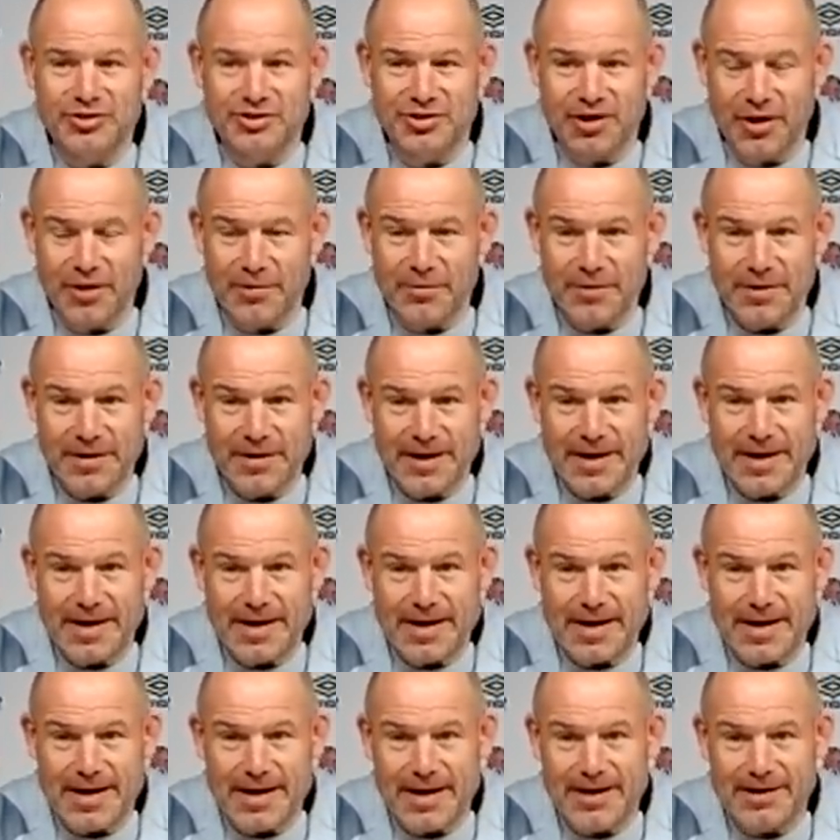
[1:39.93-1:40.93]
So
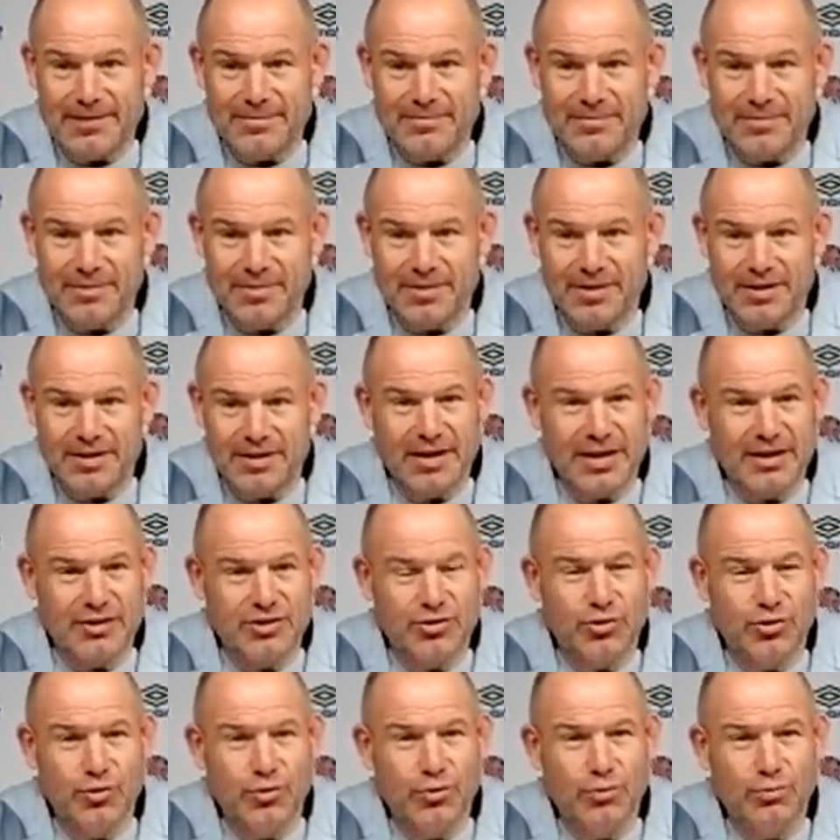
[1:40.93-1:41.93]

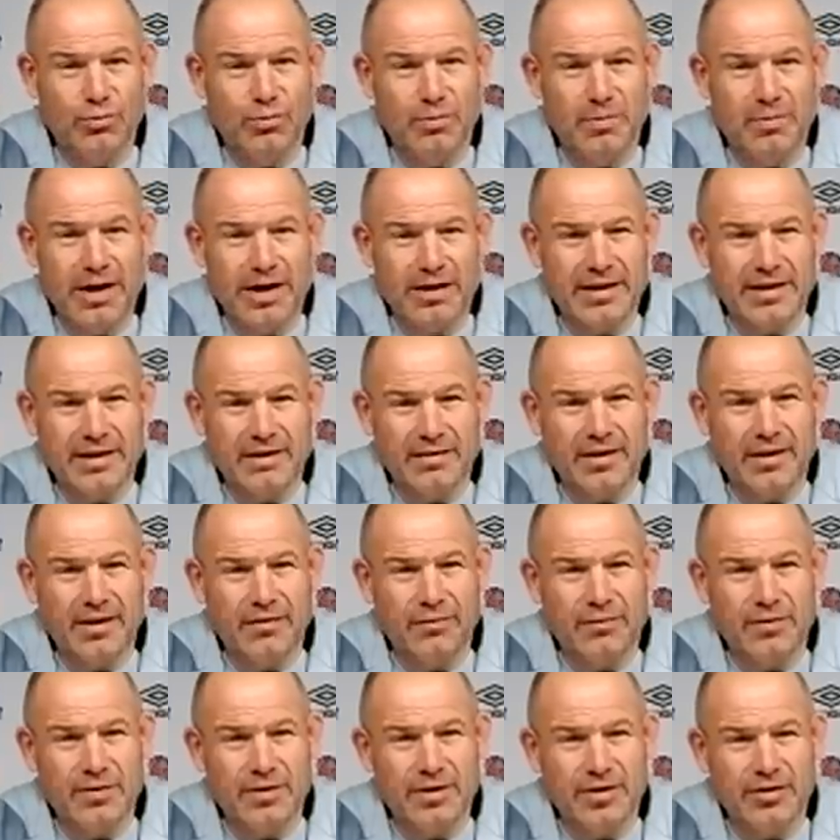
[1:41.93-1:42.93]
that's a call we'll make
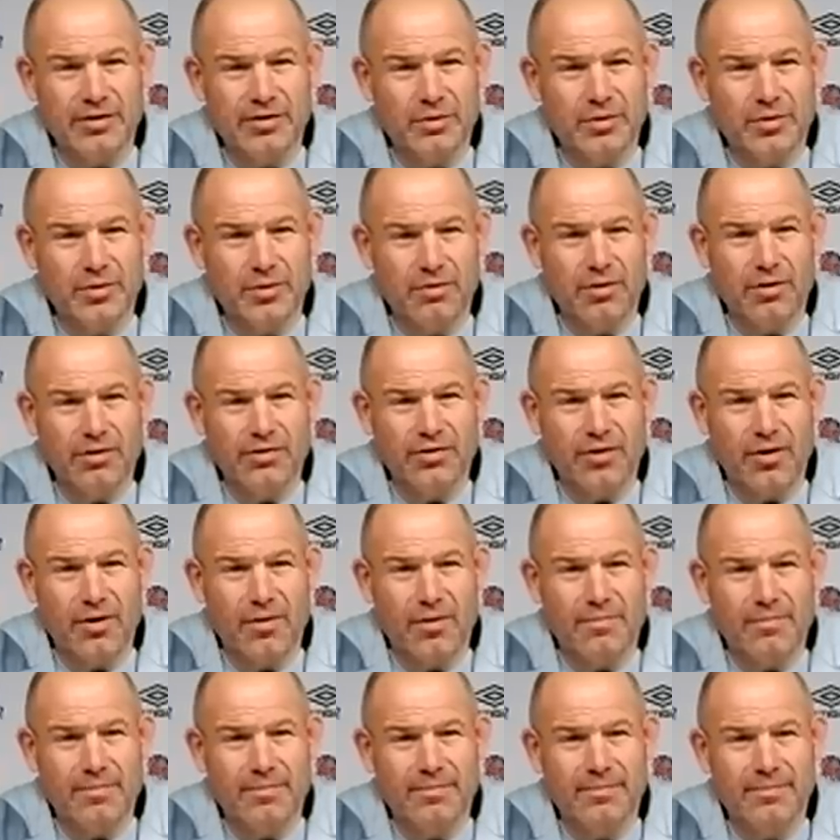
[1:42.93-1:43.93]
if we need to at the right
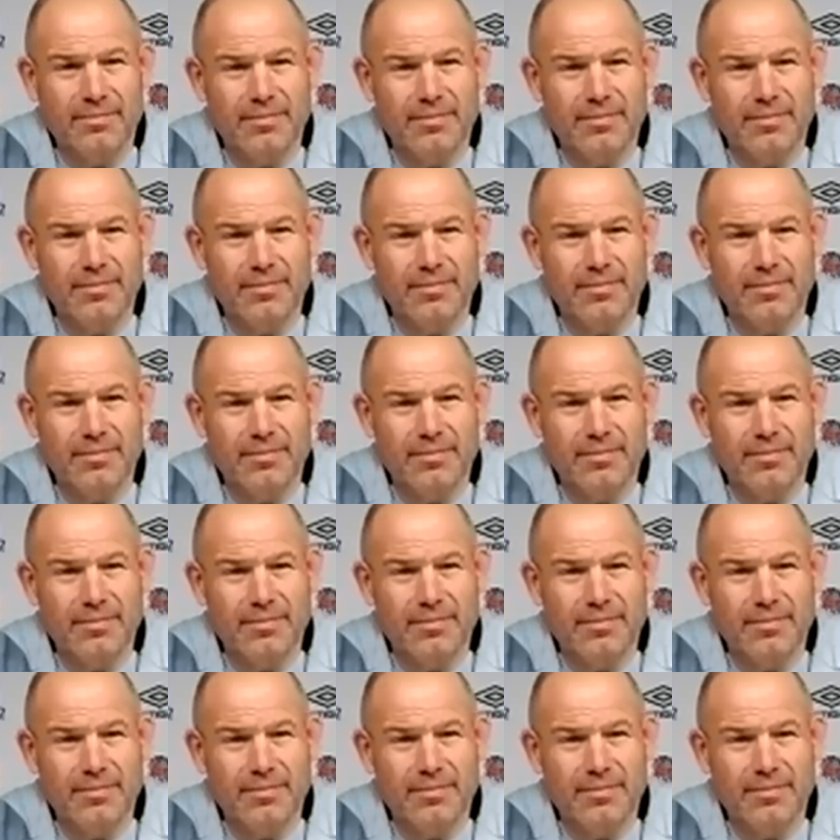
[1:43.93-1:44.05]
time.